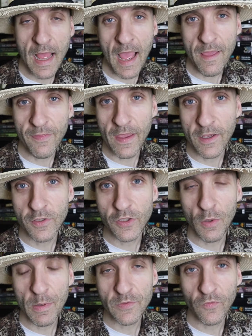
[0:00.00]
Hey, thank you
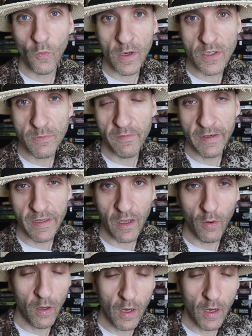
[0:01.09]
so much for watching my video.